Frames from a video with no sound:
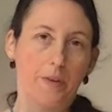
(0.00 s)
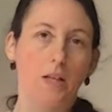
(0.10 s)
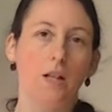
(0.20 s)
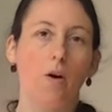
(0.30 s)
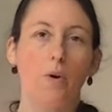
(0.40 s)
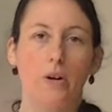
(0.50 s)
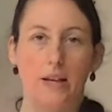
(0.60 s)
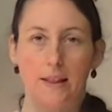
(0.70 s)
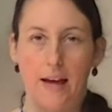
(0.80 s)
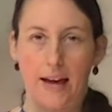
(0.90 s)
lowering
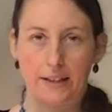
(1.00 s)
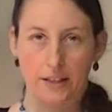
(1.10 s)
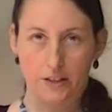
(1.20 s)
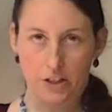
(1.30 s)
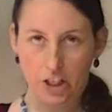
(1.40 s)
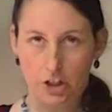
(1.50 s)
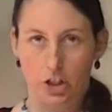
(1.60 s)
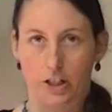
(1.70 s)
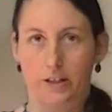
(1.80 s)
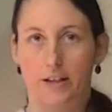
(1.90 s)
that
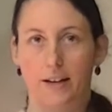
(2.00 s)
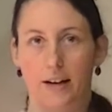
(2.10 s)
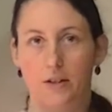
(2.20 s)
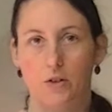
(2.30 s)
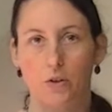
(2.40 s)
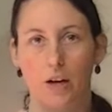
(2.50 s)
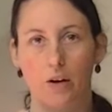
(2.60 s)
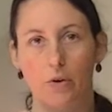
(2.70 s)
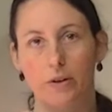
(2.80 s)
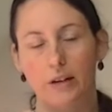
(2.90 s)
condition can actually
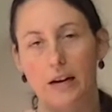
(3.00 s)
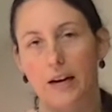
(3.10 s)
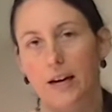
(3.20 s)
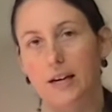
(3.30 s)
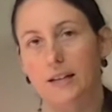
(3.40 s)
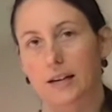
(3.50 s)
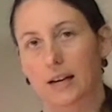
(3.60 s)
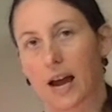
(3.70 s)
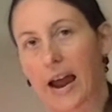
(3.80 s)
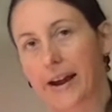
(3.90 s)
create an
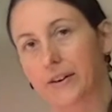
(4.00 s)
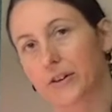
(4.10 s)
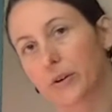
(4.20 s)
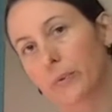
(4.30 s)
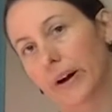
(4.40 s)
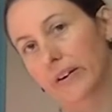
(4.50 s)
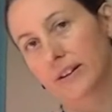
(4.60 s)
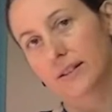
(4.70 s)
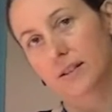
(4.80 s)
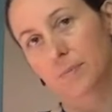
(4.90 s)
anger
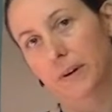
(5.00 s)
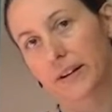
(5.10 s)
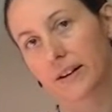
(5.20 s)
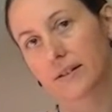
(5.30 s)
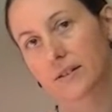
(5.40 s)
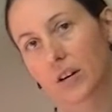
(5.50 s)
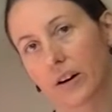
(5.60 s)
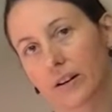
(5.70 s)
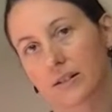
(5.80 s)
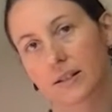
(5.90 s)
awareness, because
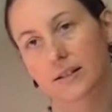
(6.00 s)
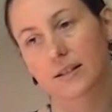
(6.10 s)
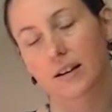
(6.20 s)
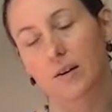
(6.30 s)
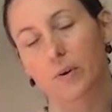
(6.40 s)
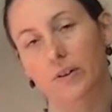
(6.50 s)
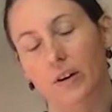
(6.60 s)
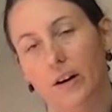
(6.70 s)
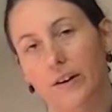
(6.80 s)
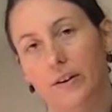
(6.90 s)
toxicity with
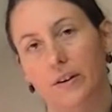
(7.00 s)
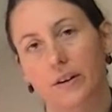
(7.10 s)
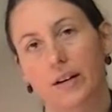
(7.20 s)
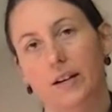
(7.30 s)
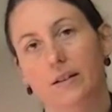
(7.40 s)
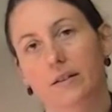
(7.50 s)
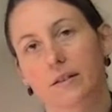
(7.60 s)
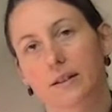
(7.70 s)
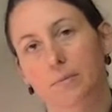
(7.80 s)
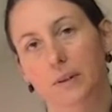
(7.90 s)
iron in
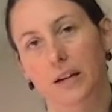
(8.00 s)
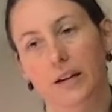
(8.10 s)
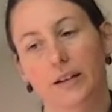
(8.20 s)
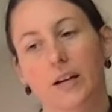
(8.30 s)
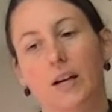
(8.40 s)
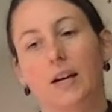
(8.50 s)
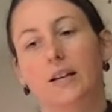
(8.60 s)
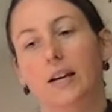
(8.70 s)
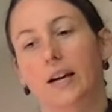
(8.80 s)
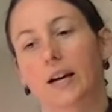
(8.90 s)
the blood
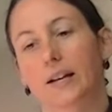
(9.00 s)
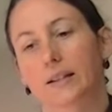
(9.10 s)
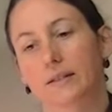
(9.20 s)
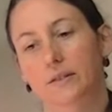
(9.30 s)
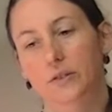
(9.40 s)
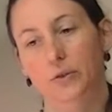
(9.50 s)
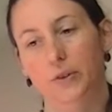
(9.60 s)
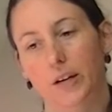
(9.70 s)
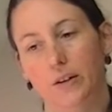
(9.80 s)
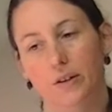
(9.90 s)
can
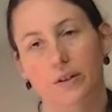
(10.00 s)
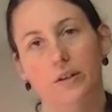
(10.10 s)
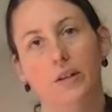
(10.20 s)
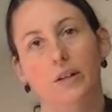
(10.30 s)
trigger